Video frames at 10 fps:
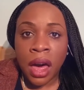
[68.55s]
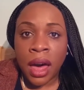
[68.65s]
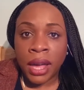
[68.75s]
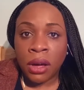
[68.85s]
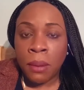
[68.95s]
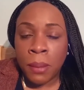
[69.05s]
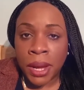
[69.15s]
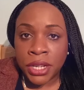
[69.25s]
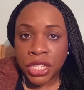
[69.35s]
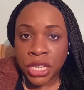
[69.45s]
I got
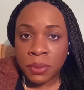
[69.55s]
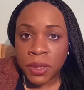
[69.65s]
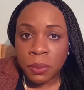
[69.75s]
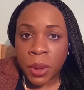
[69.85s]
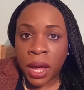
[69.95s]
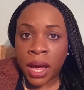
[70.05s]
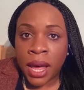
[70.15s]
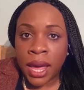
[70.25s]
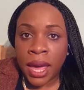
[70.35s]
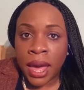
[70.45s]
mine shipped
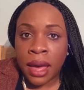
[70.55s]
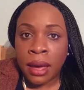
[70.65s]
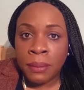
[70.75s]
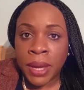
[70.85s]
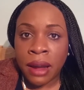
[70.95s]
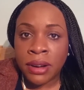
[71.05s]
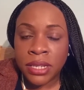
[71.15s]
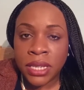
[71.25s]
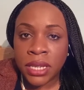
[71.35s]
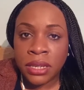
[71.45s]
by
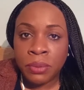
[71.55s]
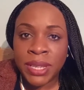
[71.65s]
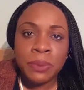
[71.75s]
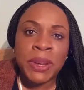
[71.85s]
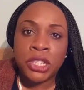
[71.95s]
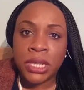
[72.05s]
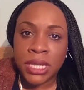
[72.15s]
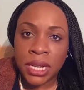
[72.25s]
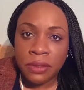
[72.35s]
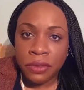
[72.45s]
guaranteed by special
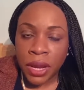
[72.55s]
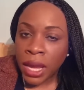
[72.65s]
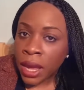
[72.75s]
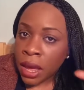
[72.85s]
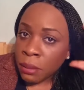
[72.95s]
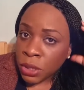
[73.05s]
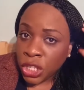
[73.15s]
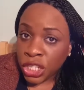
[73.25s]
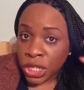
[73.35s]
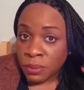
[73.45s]
delivery, but
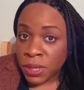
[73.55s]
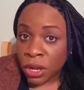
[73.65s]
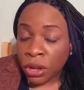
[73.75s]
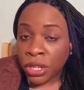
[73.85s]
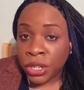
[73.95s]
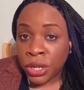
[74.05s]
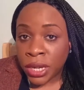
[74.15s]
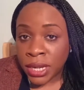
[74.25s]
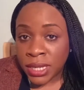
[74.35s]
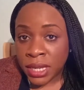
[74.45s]
she shipped it on New
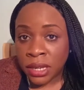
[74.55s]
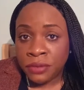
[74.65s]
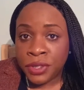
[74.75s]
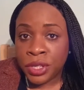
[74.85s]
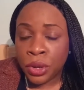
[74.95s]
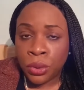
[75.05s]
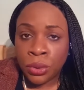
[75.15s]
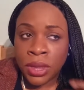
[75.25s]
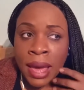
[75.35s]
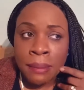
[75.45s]
Year's Eve,
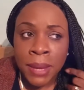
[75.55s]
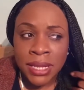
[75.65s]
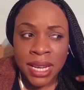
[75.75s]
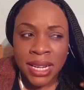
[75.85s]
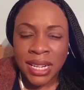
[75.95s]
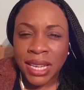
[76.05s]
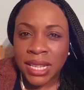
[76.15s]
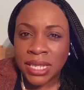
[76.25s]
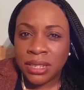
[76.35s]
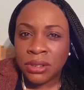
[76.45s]
so that meant I didn't
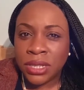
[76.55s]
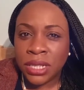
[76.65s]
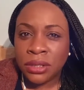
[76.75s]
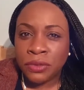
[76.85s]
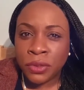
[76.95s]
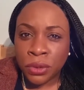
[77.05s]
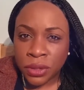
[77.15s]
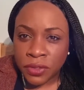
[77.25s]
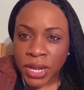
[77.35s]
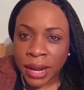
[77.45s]
get it until the
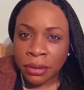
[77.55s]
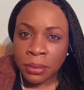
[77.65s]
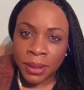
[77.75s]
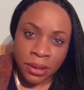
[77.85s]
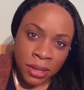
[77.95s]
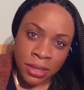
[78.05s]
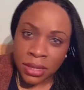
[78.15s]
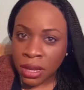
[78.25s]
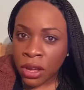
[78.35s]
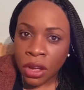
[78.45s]
4th of January
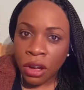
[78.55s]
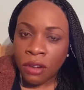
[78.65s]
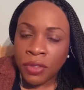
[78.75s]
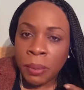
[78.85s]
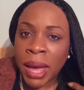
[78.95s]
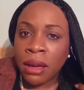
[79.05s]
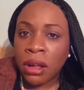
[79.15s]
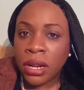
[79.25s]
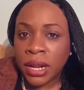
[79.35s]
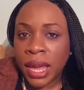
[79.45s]
because of the bank
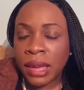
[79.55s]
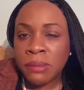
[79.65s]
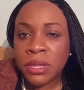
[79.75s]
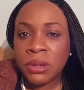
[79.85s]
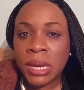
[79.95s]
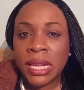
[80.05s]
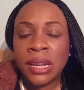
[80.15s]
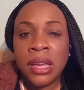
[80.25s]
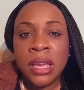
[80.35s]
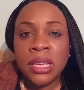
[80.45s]
holiday in
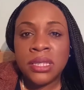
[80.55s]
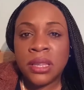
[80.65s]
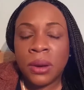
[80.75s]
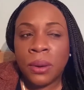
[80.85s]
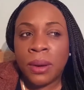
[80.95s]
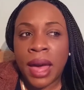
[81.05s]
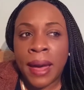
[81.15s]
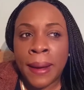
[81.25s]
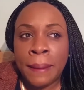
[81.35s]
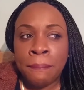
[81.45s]
between. So
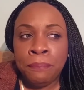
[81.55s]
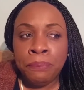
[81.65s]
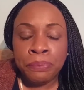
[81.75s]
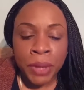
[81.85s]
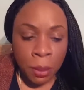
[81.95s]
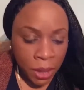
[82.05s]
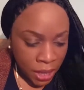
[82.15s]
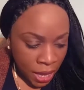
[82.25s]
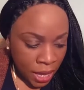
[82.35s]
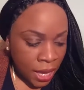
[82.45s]

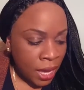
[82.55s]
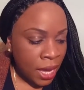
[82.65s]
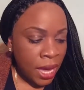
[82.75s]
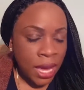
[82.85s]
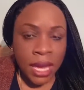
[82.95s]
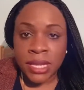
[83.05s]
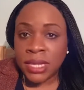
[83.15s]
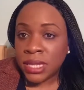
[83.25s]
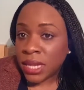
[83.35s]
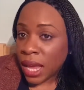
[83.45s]
but yeah,
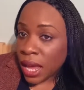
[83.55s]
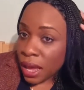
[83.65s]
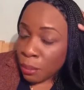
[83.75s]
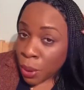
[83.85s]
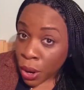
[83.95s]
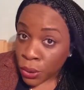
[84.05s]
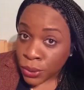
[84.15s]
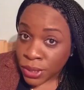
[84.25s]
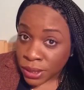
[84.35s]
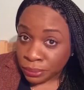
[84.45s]
it's
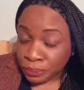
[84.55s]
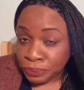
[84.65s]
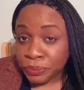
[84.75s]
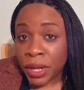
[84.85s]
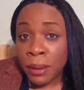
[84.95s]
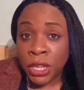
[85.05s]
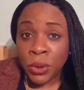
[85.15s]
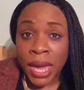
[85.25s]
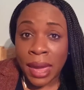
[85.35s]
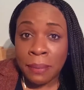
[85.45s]
pros,
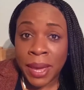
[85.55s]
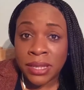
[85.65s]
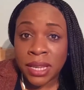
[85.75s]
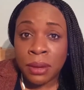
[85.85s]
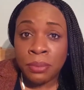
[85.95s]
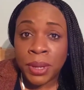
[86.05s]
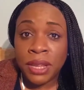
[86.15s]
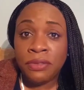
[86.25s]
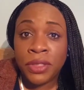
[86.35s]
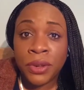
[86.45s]
UK based
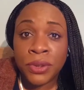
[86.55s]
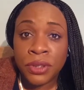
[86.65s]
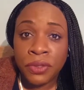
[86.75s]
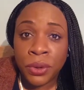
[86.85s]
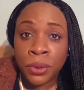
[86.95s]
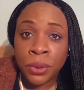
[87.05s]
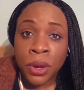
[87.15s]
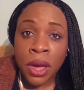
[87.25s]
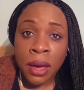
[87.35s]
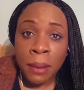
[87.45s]
company. For those of you,
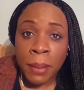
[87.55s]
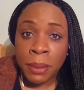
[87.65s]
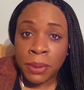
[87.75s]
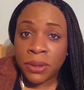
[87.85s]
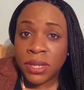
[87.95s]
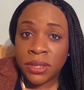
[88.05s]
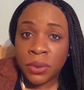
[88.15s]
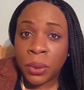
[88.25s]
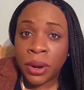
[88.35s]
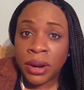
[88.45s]
my beauties,
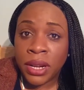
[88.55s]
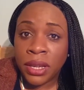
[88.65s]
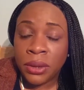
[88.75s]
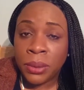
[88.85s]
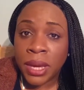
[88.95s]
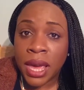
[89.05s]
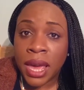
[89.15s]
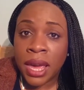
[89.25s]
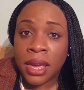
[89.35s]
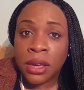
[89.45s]
who are in the
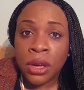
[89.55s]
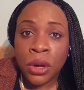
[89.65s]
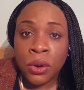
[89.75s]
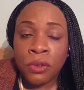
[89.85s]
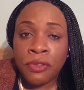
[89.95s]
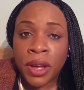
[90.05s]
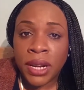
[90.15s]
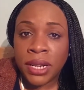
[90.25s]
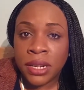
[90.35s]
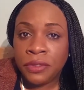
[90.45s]
UK, who
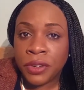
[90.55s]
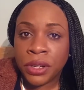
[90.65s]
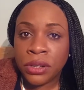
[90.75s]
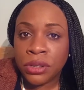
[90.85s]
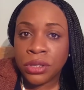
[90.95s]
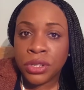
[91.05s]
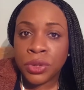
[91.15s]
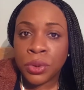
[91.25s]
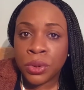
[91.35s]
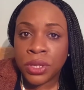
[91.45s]
find it difficult to
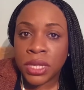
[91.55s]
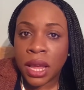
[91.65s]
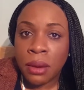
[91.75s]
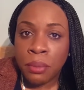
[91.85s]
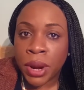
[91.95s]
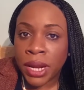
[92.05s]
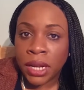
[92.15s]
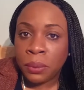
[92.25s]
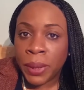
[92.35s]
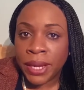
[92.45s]
source
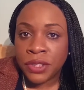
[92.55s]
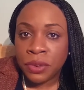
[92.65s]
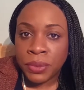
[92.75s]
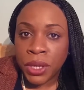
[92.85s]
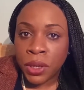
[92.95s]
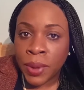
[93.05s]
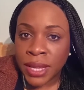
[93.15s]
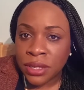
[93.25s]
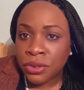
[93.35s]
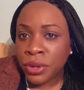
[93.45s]
braided wigs from the
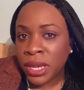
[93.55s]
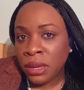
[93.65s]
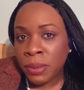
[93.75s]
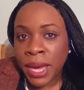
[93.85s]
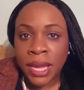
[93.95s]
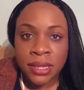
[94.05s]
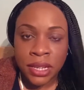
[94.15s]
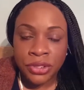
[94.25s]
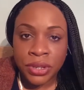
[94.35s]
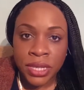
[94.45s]
US through eBay,
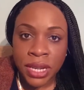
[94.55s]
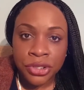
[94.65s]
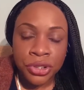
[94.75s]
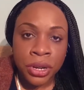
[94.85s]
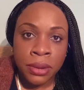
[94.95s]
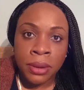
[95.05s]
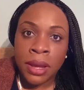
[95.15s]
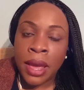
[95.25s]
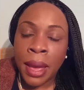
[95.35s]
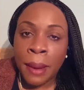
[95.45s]
etc., etc., and
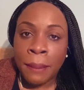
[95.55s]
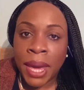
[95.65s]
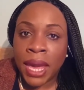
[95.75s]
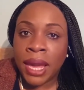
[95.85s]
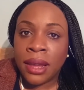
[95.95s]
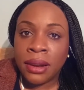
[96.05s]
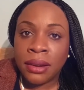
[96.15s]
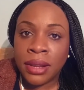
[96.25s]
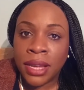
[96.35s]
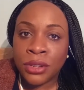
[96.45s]

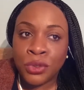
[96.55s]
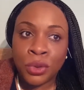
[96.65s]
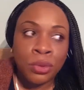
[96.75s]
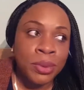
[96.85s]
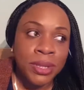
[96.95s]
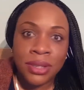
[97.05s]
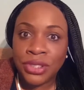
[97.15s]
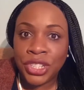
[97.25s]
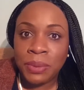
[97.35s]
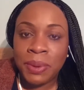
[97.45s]
paying
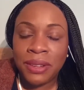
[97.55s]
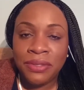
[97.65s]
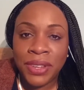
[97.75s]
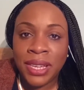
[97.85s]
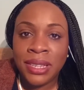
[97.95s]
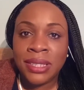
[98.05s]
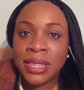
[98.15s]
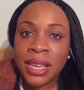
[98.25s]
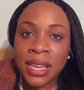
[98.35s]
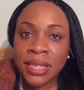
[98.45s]
exorbitant shipping
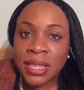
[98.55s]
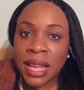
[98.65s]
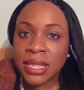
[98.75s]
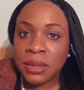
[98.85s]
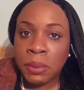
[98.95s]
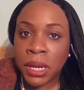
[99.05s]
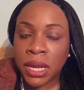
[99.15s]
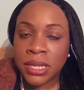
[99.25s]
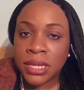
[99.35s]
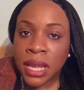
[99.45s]
fees. So that's a
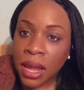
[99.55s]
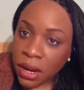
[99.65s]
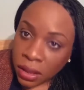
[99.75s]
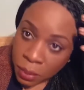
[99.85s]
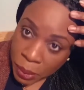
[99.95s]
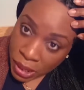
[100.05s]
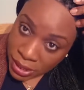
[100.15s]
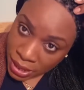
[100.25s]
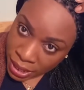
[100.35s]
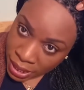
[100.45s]
plus. Another
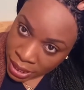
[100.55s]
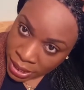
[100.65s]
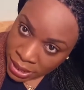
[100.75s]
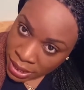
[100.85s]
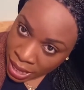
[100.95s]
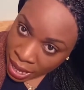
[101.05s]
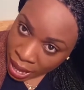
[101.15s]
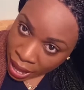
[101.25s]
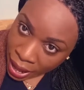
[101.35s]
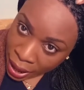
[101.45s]
plus is
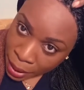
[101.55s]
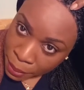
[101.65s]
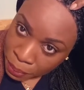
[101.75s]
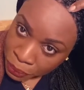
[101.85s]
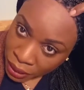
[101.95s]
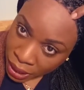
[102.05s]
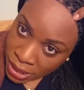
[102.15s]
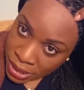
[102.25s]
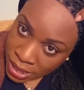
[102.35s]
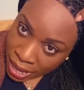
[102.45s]

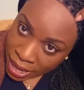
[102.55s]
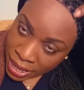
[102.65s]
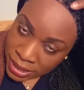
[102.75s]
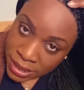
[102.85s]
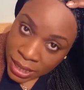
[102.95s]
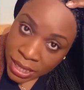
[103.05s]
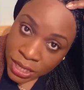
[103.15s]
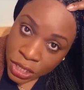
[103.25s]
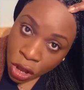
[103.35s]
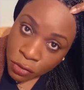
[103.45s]
it has the
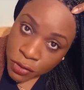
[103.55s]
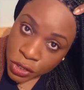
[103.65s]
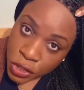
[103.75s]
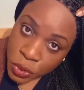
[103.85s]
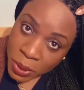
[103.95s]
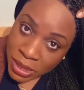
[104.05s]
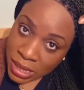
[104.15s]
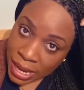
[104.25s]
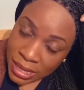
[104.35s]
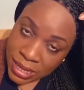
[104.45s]
soft Swiss
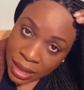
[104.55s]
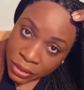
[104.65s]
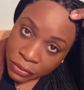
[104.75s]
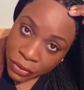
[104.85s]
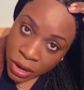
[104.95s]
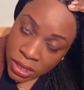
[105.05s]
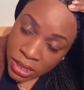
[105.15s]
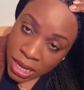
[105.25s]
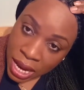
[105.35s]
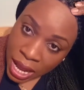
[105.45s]
lace at the front.